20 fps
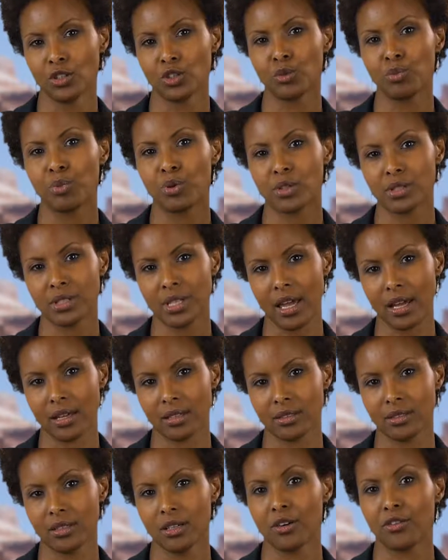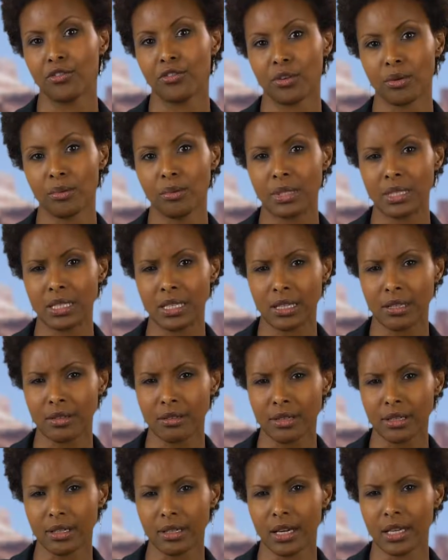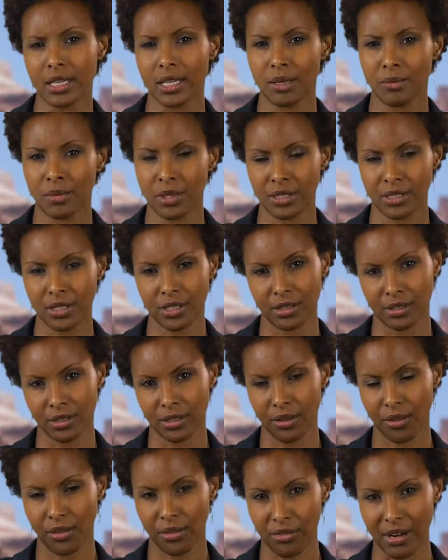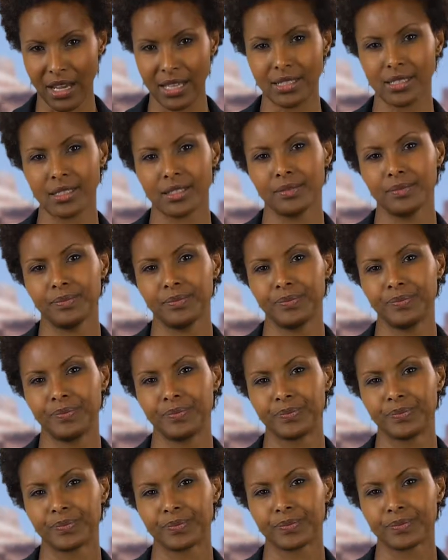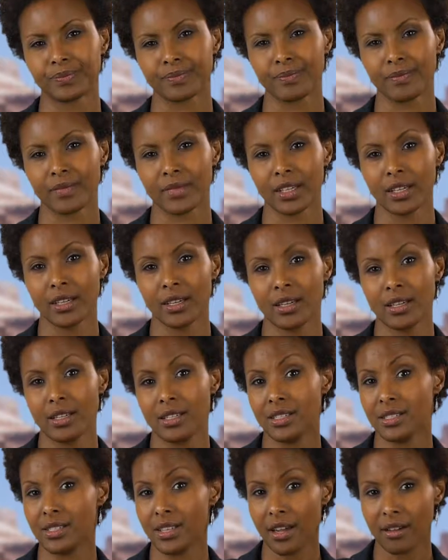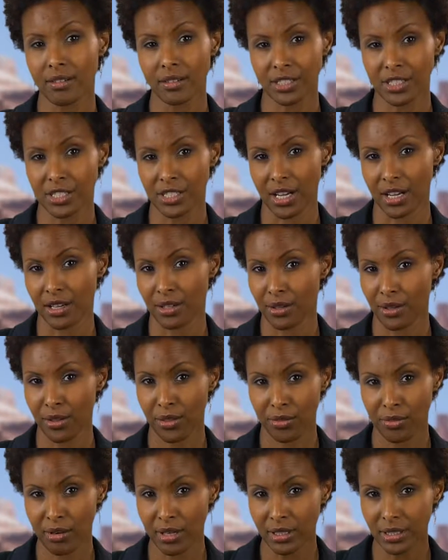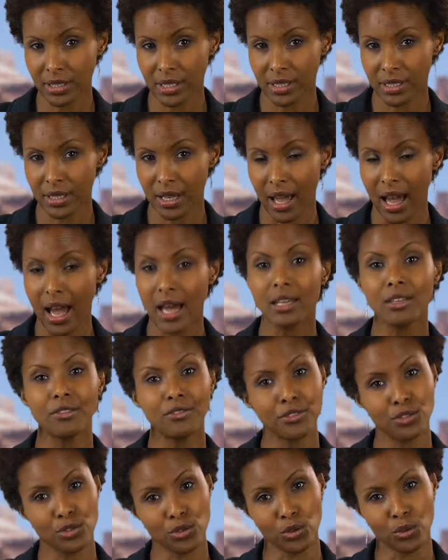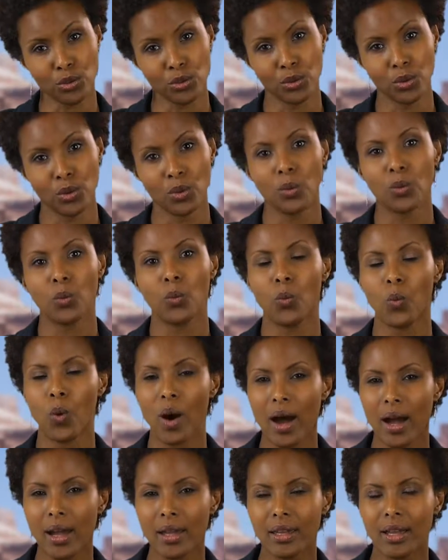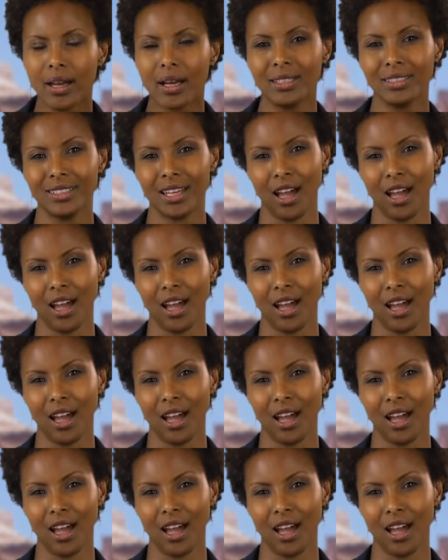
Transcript: to protect from material and immaterial threats. Is heritage under threat? And if so, why and